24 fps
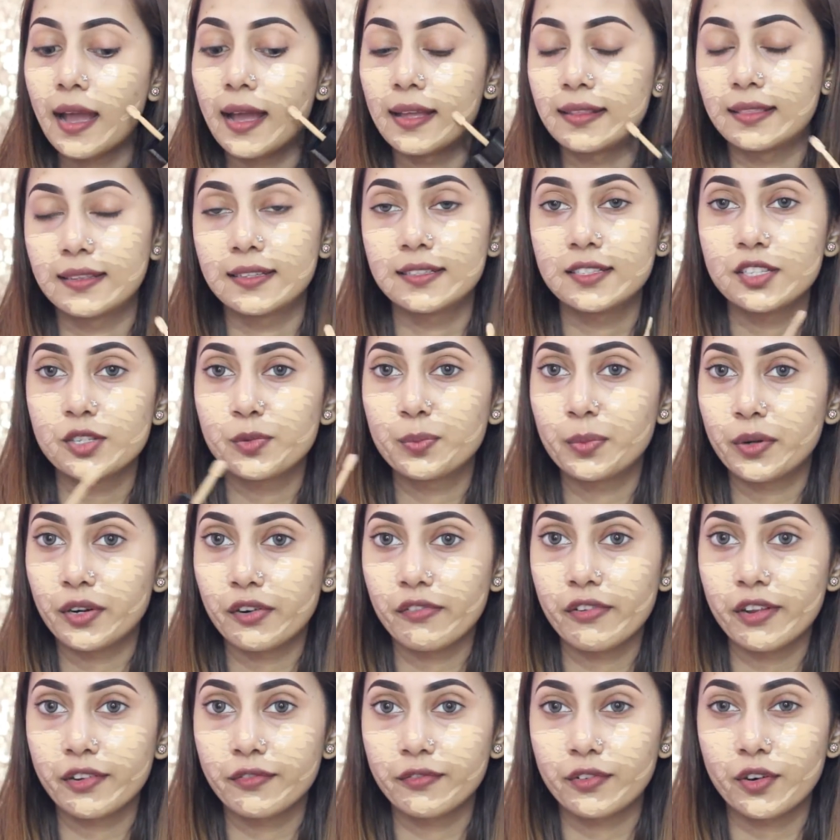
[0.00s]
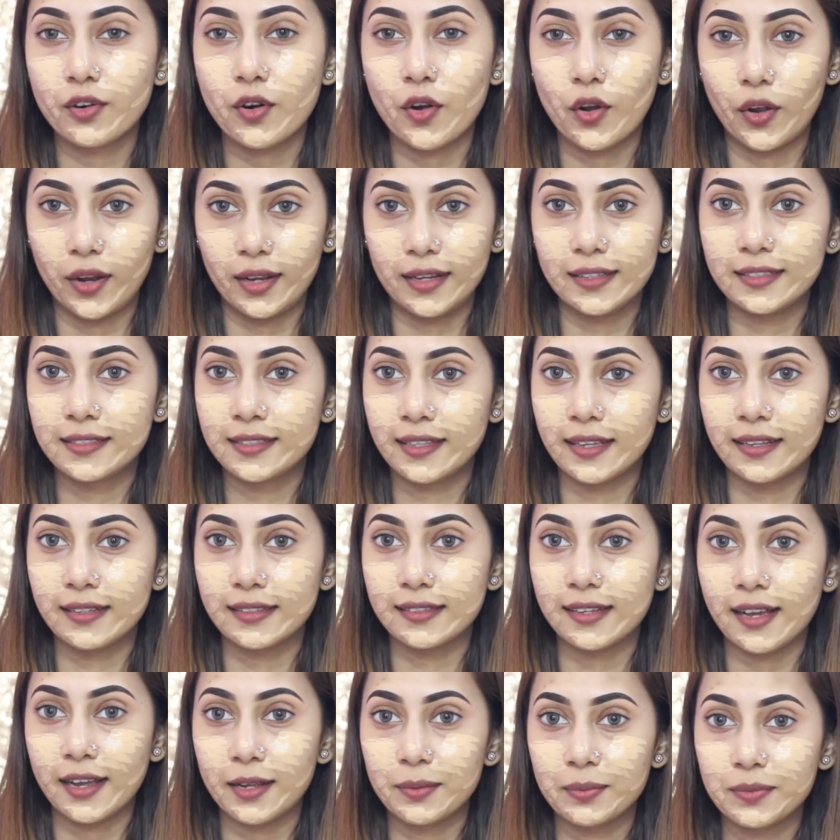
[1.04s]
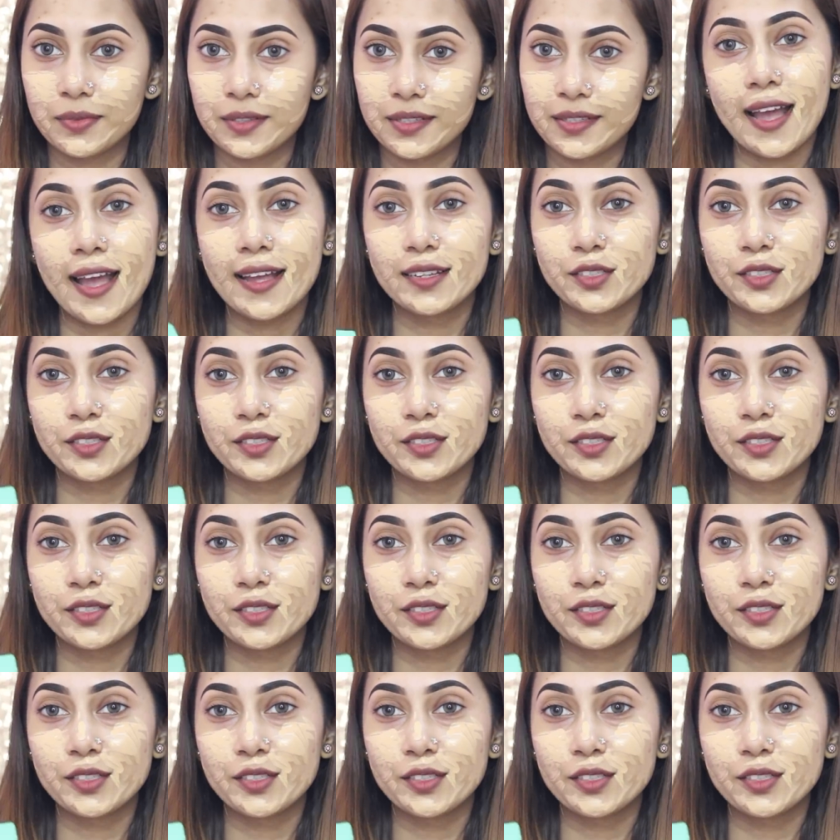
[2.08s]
And this is perfect for oily skin types.